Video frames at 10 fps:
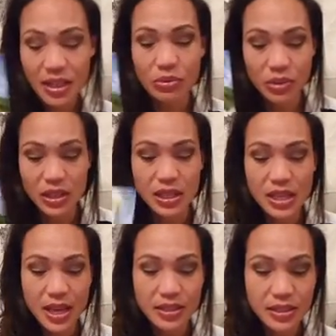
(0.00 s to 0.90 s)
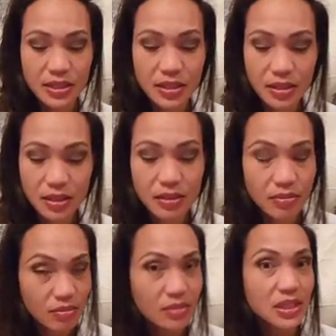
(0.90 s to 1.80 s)
that really gets
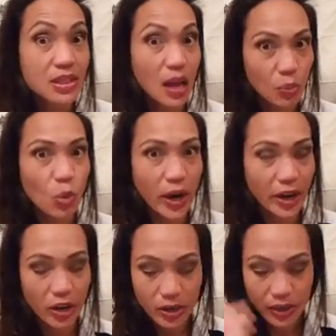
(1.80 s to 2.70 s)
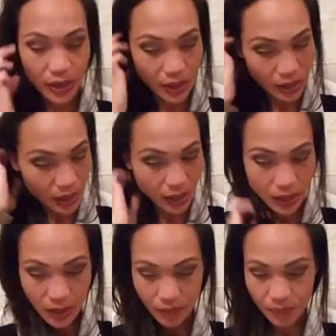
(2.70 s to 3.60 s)
somewhere.
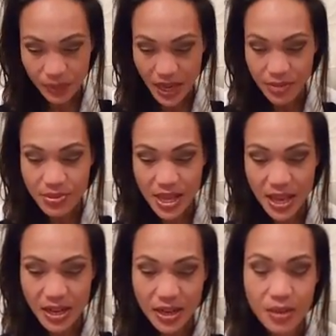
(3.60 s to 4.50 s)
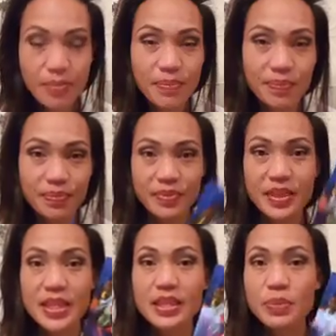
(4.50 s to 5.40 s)
And then
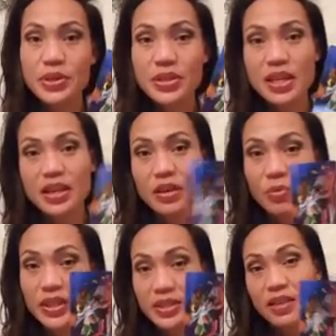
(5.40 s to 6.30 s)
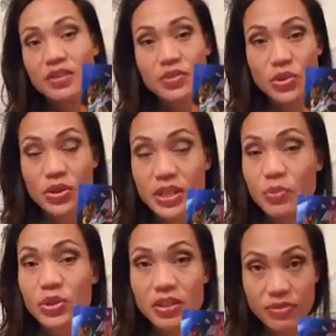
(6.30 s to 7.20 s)
this person with the Seven of Swords,
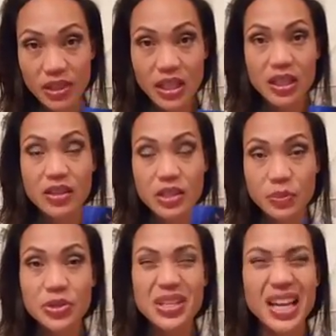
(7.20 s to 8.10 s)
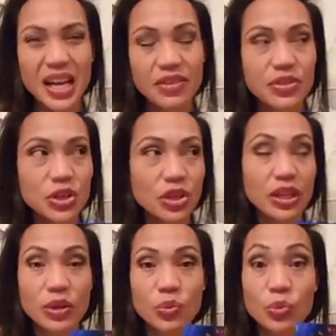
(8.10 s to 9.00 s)
I'm really feeling that this person kind of took
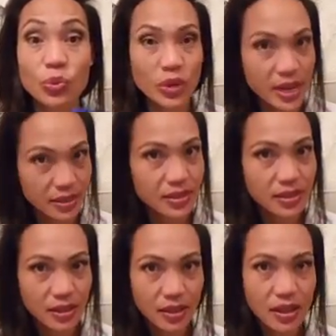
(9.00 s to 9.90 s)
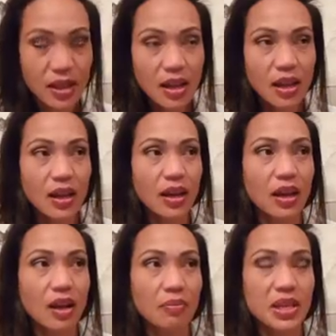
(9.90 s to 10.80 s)
a risk.
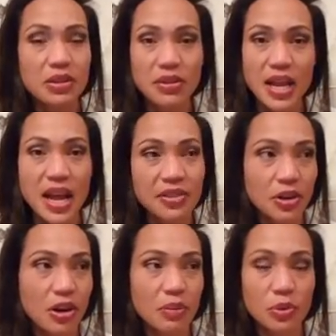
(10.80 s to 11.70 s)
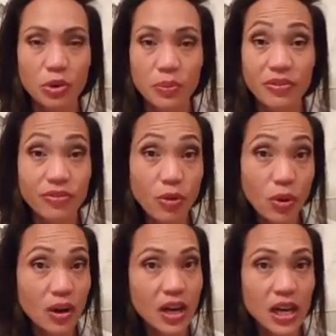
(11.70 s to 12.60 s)
Either they had their heart broken
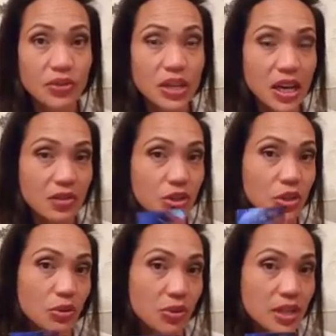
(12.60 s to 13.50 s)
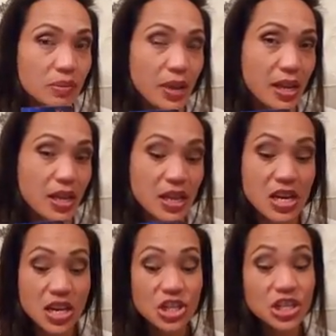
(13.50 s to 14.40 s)
before and now they kind of took a risk by
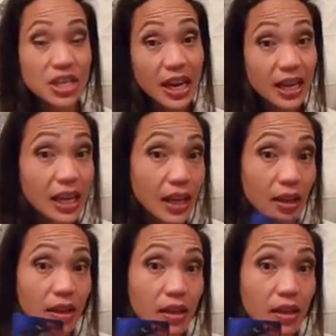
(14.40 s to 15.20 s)
initiating